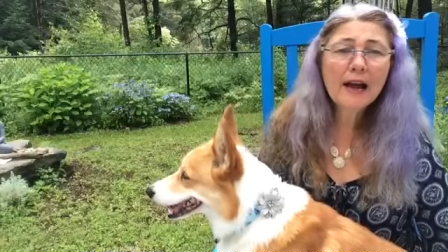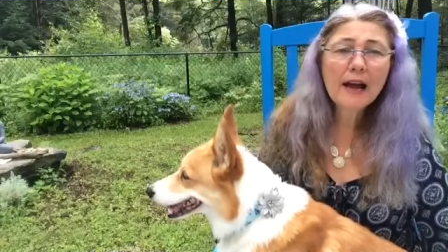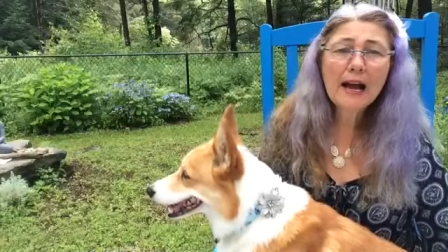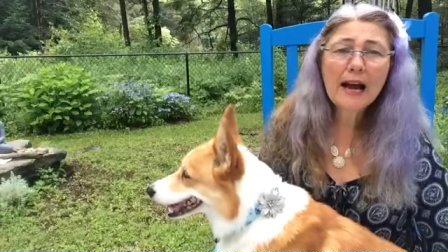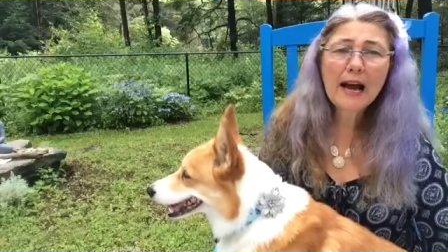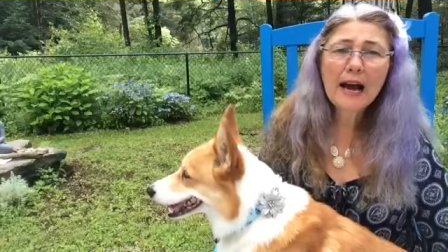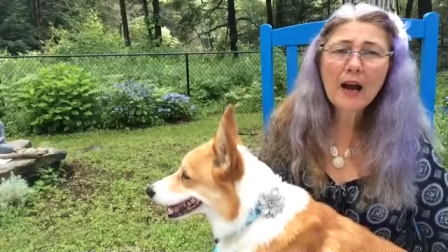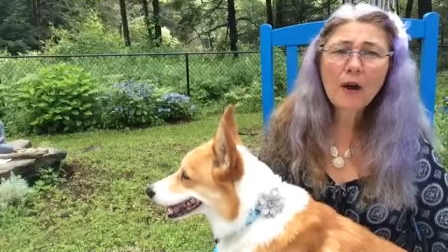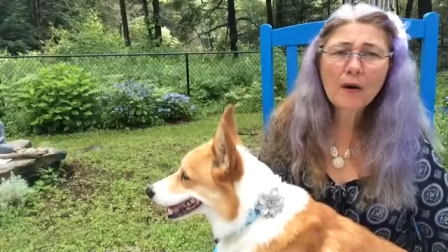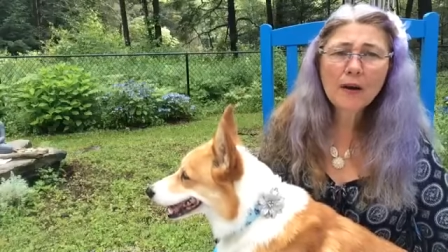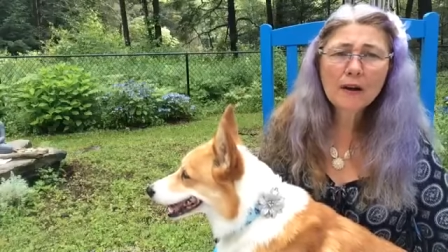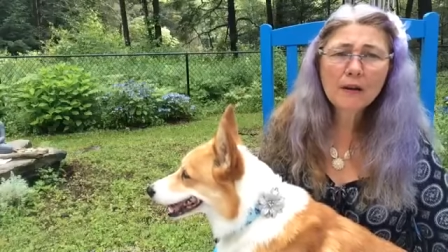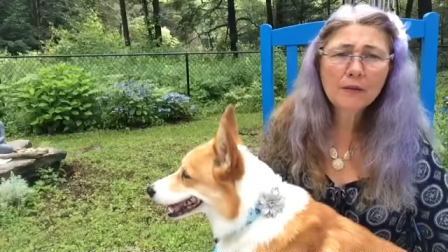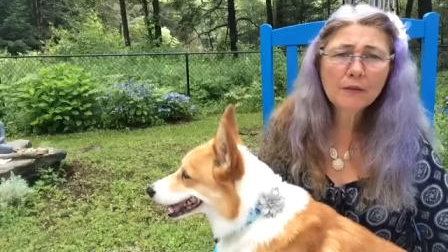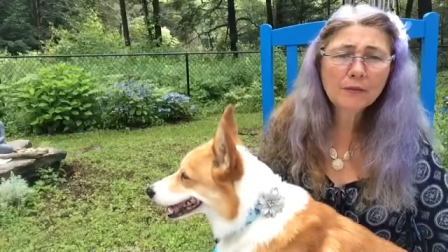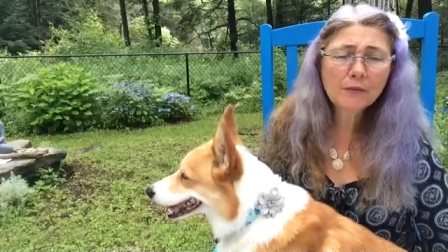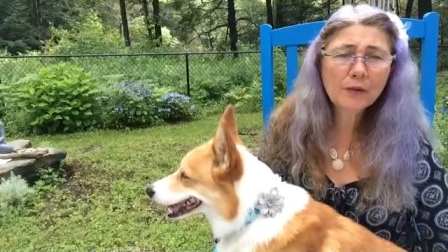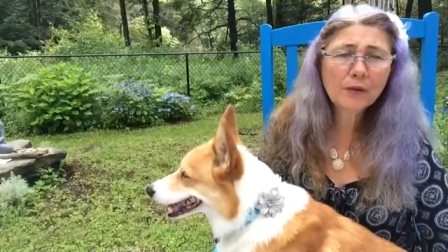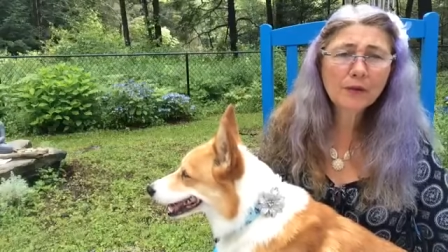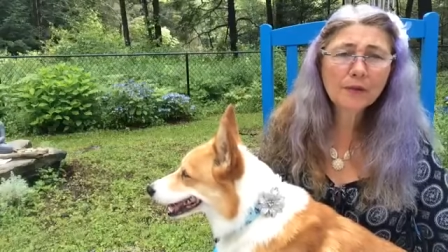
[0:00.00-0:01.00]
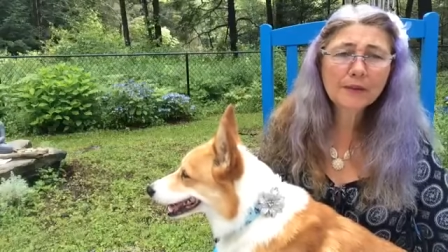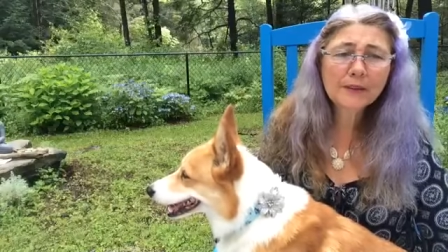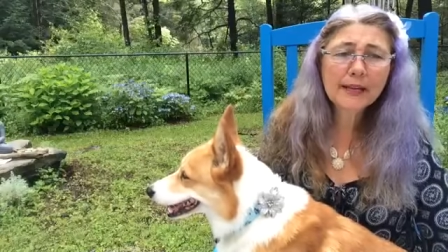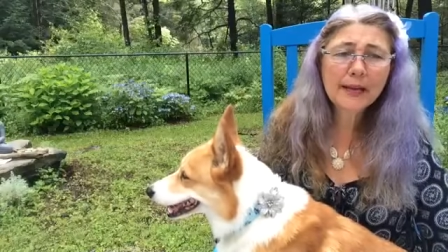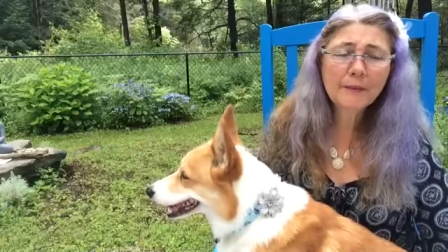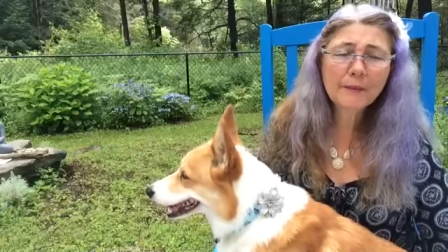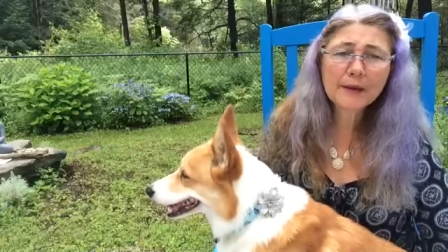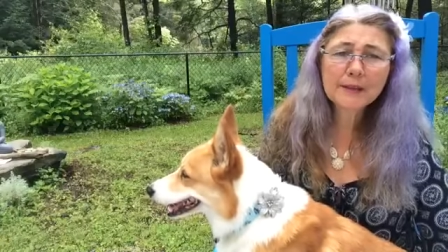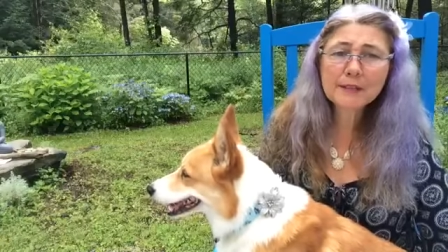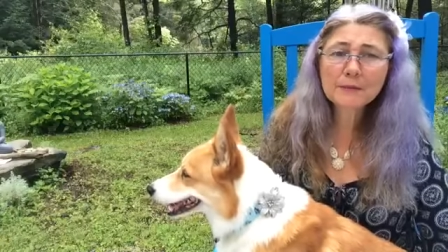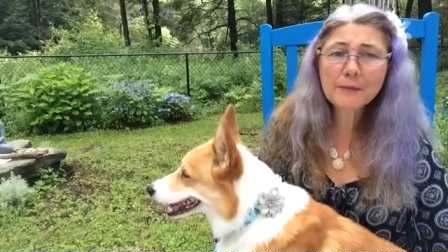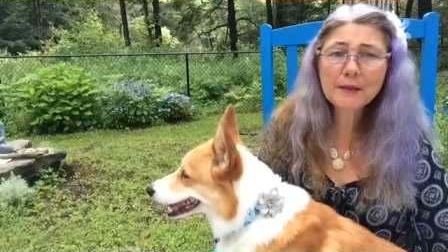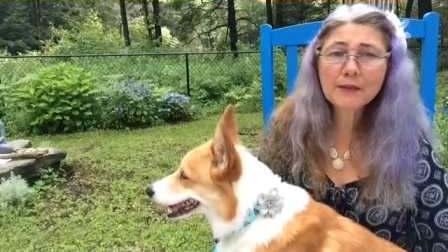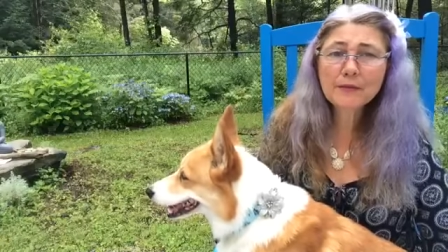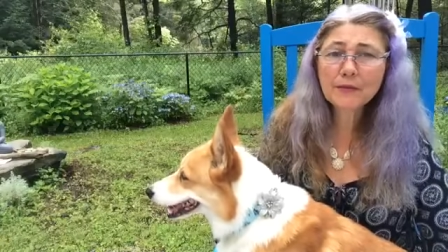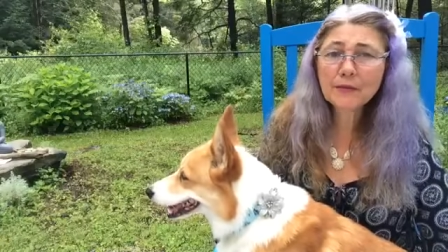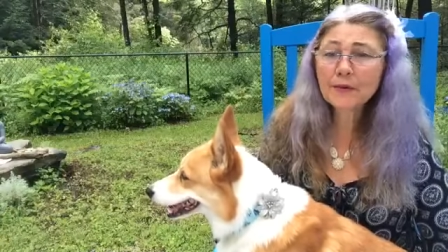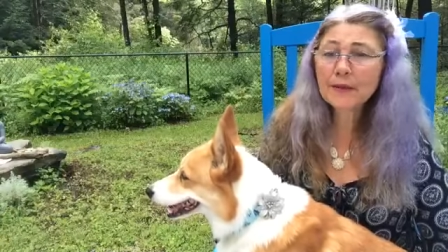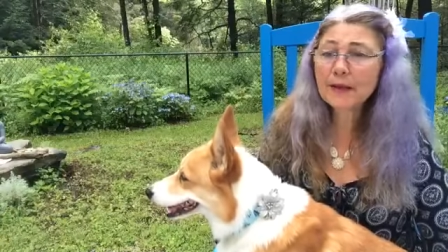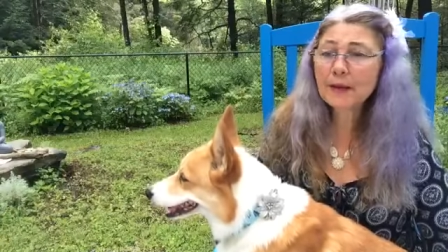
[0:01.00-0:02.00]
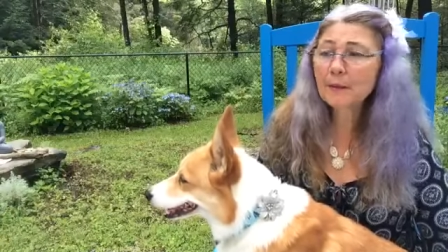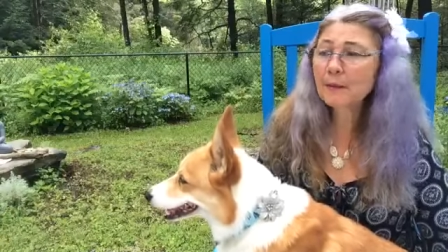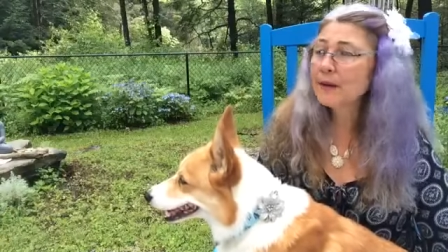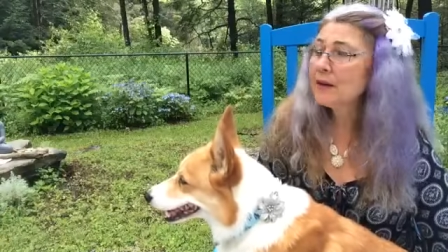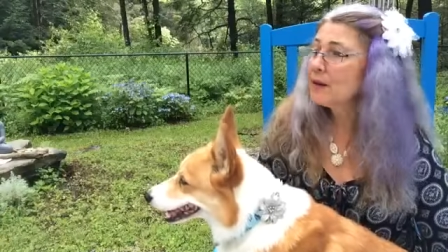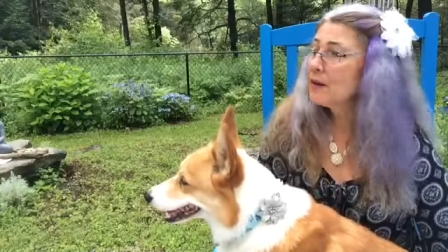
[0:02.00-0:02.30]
how helpful that must be for them.